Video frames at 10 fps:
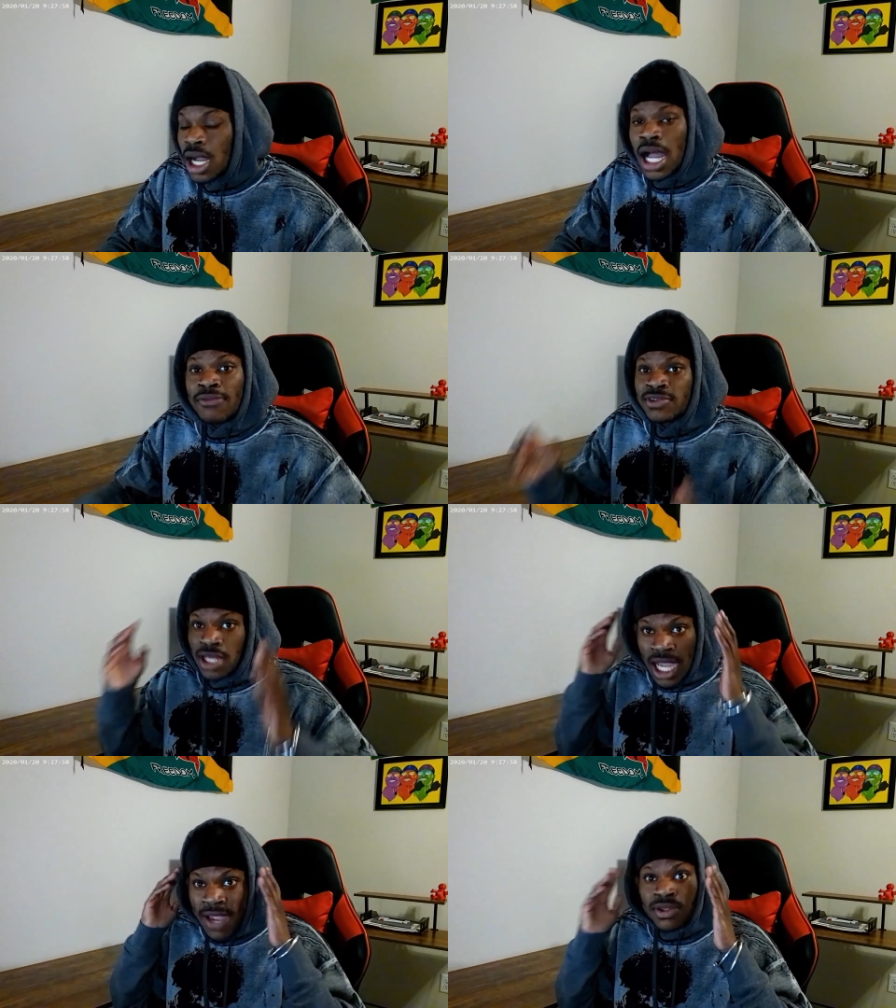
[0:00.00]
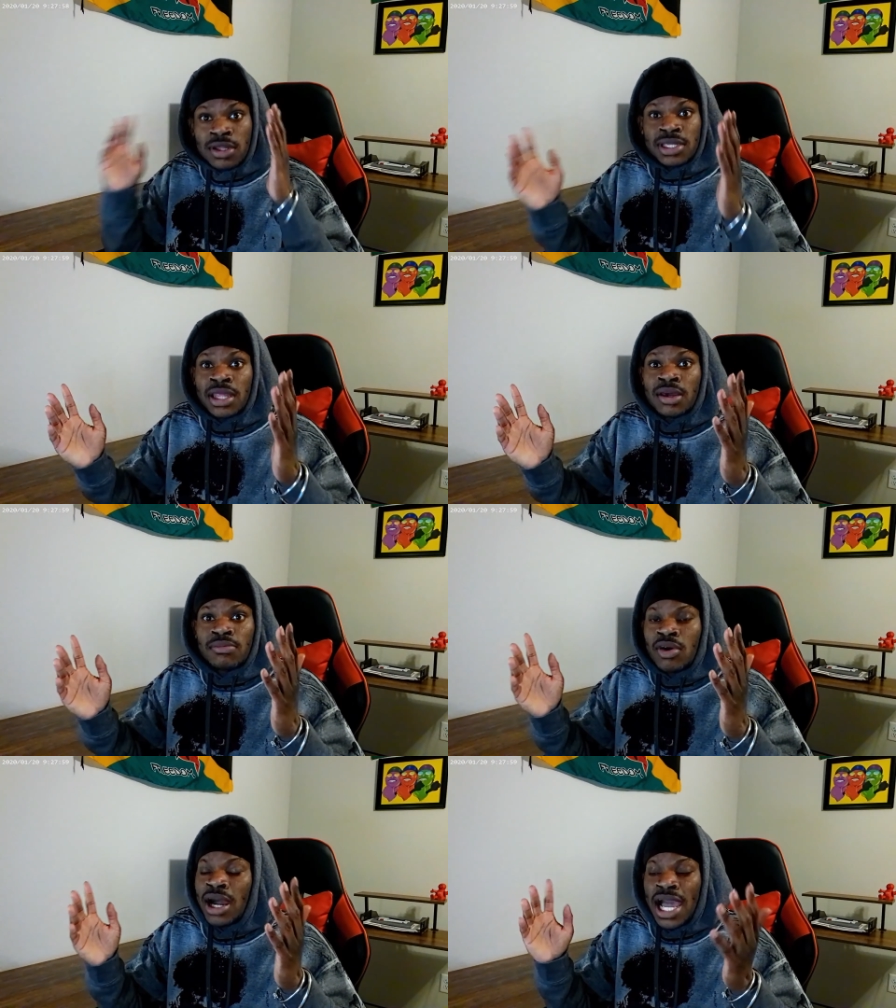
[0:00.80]
I have to look that
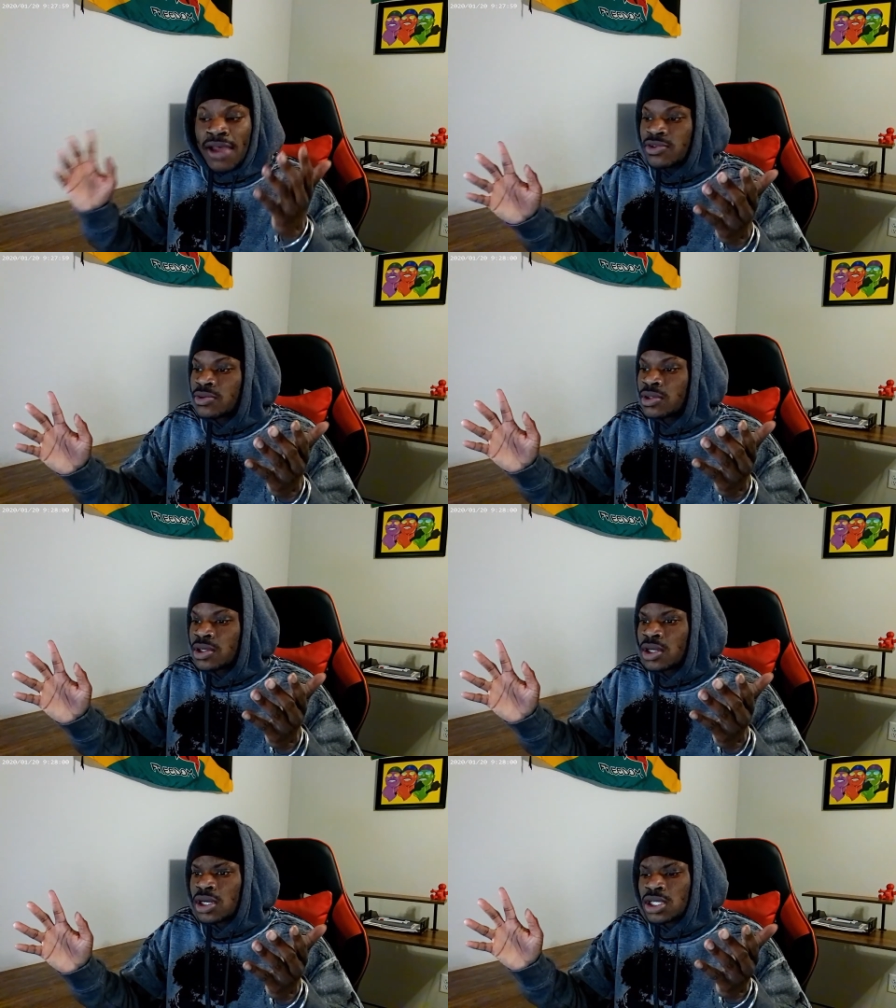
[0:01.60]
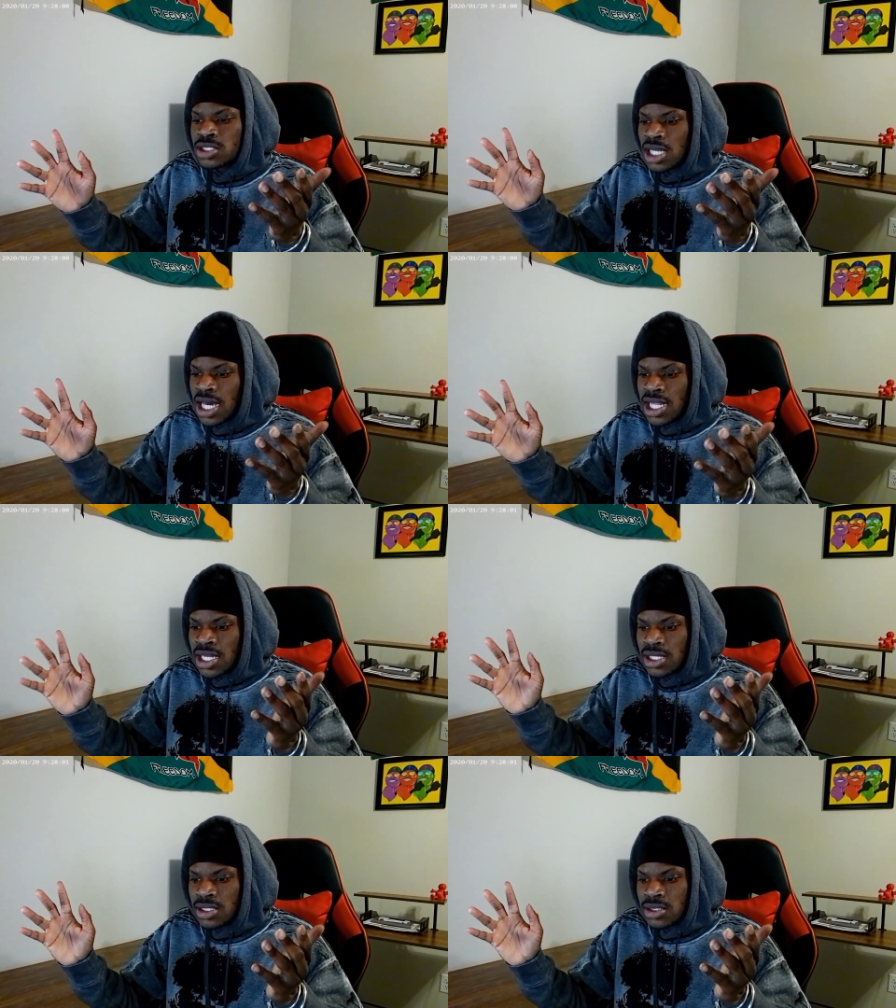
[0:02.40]
up, bro. I have to, cause I
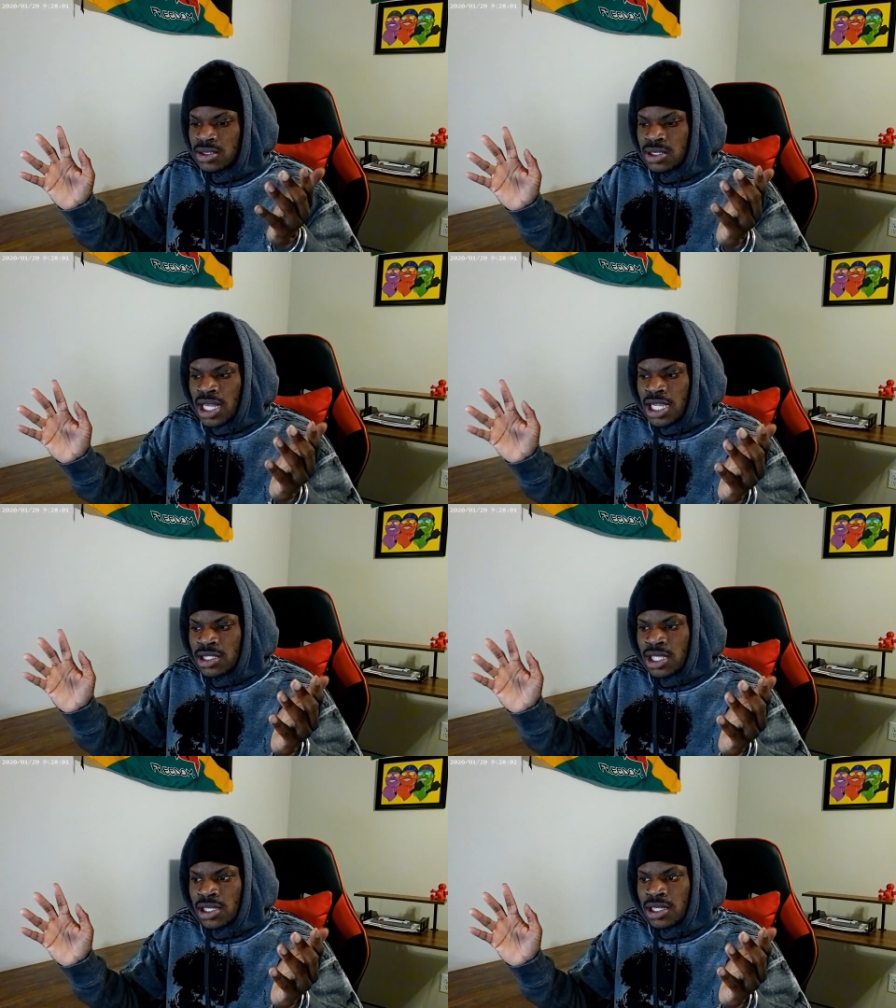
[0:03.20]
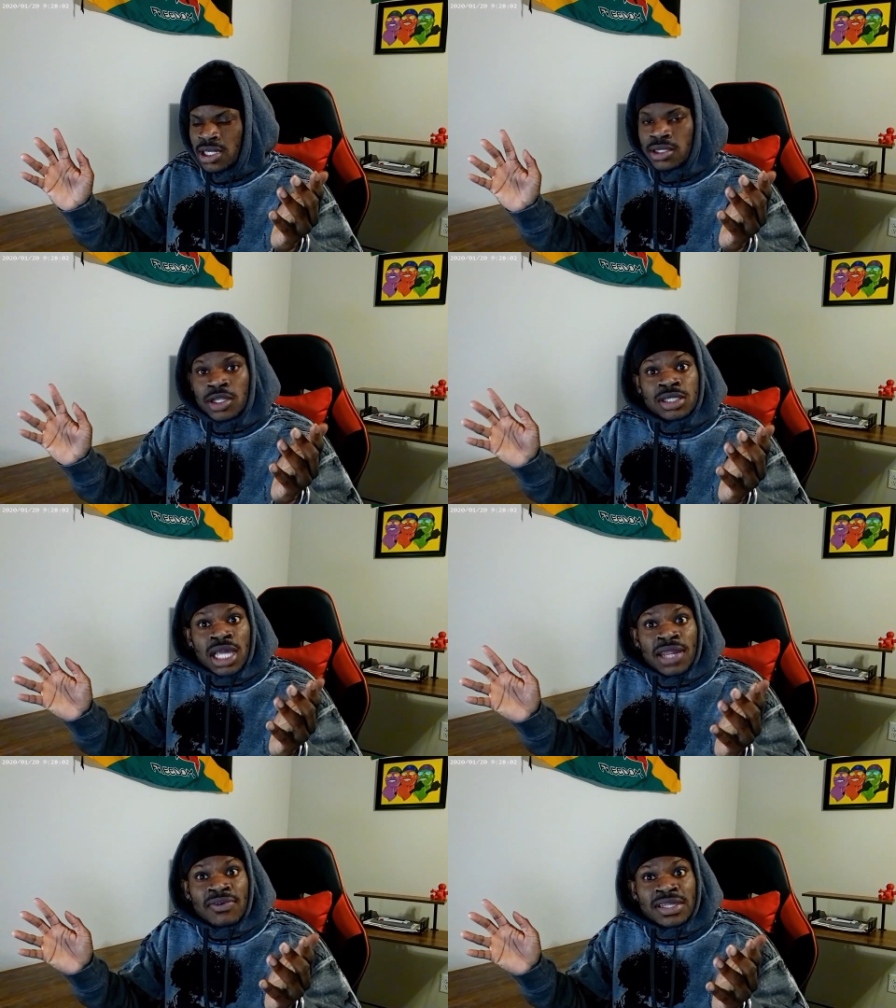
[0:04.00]
did not think that there's
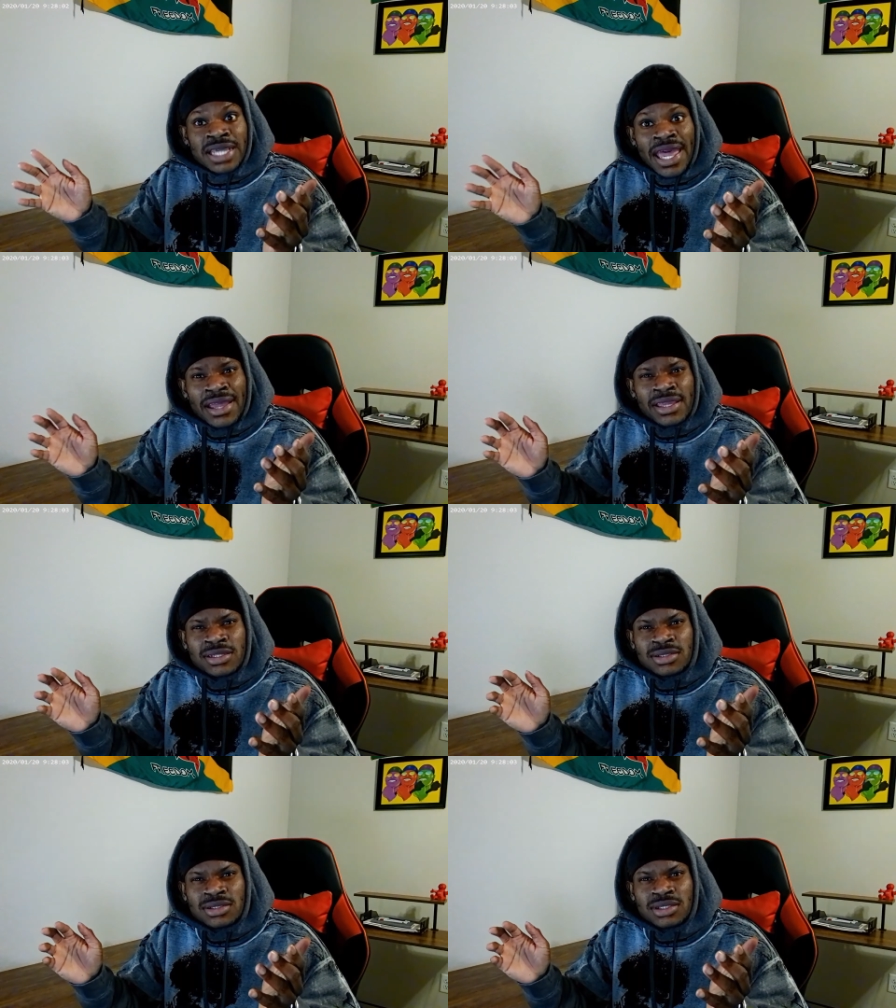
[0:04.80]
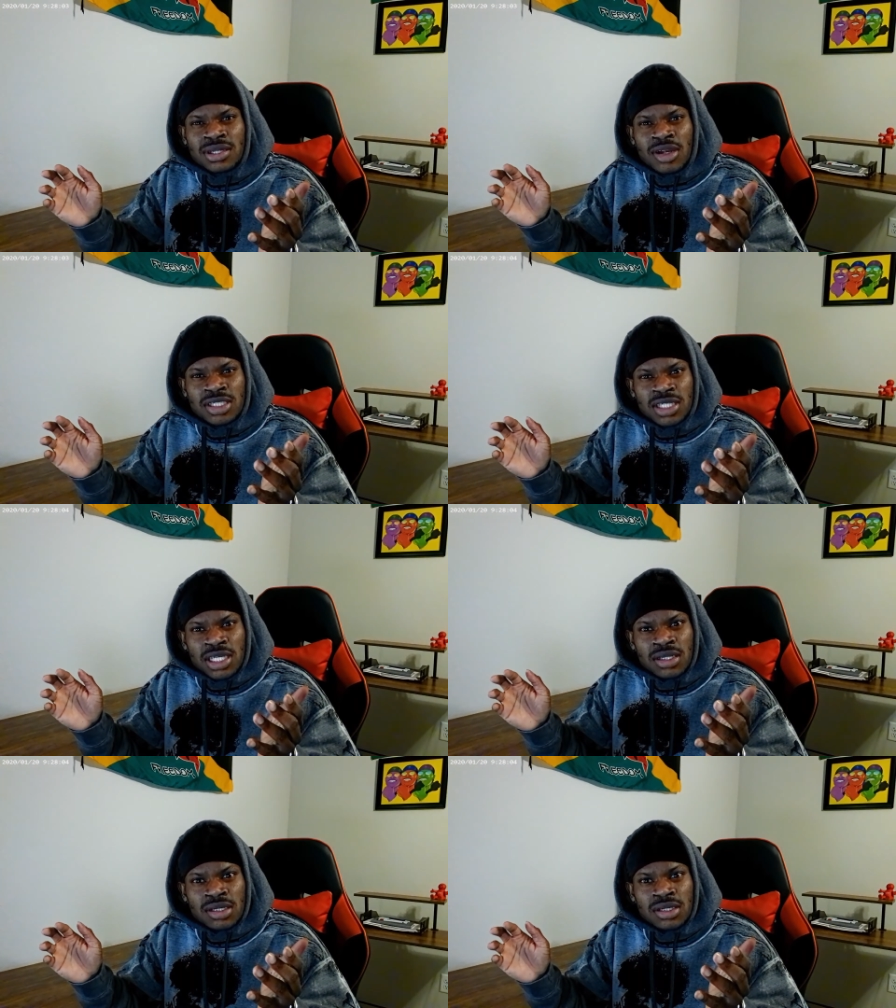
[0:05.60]
a lot of Italians in
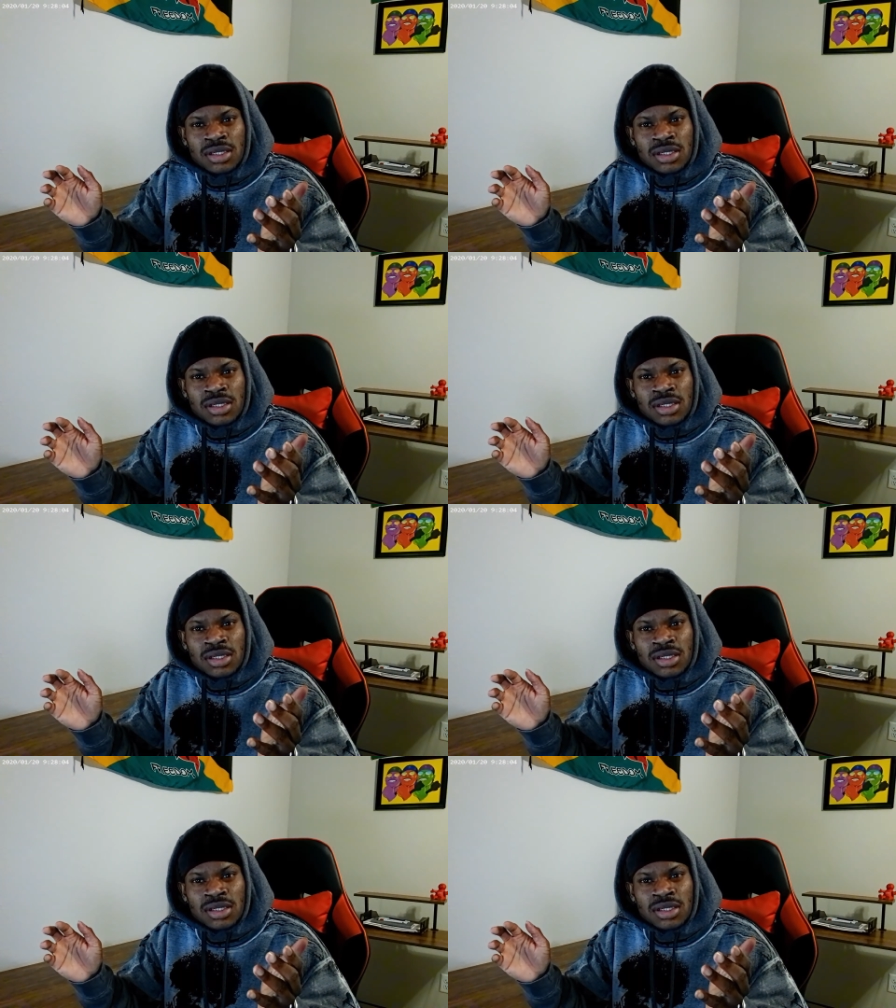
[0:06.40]
Argentina.